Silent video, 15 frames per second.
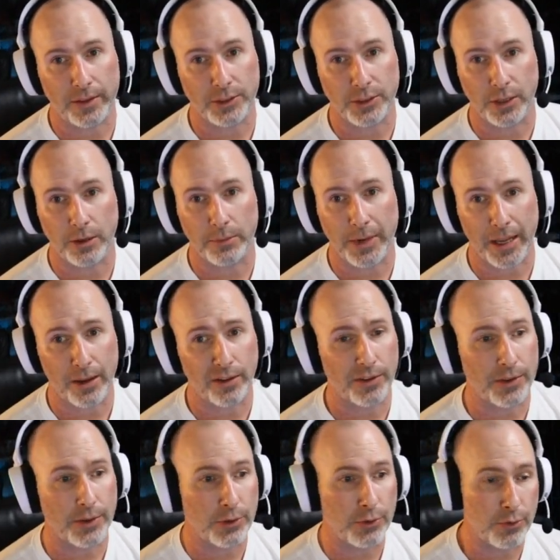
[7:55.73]
shut them down, and
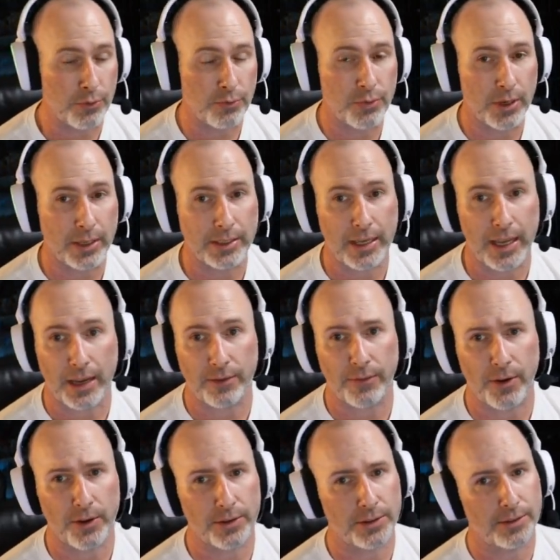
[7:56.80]
then you attack
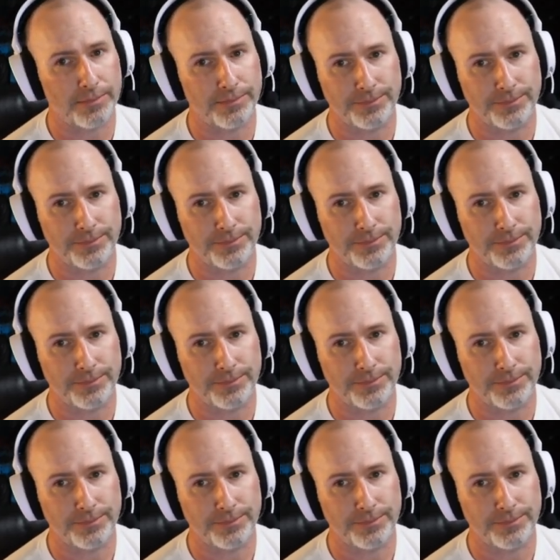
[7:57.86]
first.